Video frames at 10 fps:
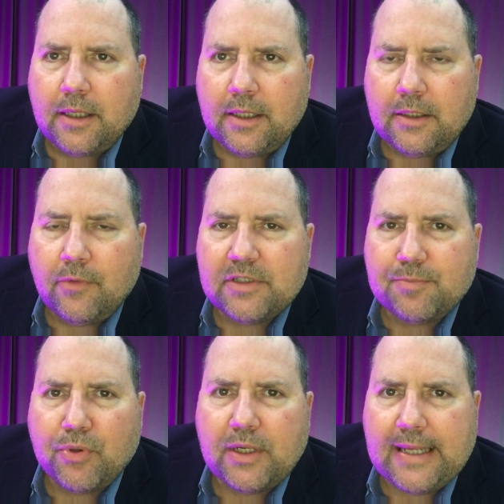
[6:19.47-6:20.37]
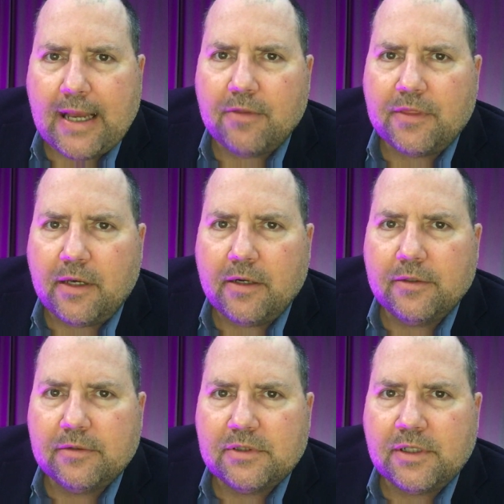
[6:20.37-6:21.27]
I know it's pretty out
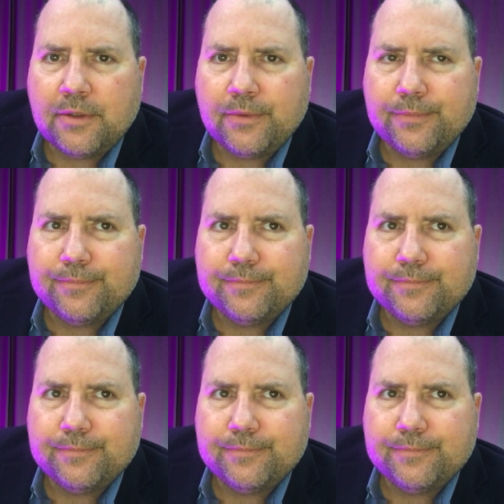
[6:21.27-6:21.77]
there, so